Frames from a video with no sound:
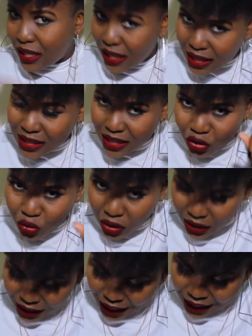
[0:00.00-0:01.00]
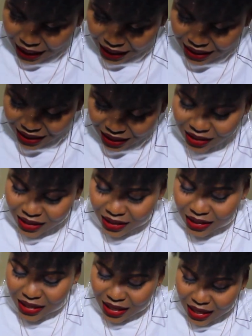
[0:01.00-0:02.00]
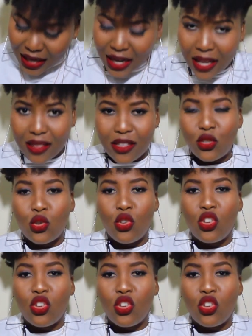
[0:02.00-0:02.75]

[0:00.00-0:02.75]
Its natural curl is actually like this, so you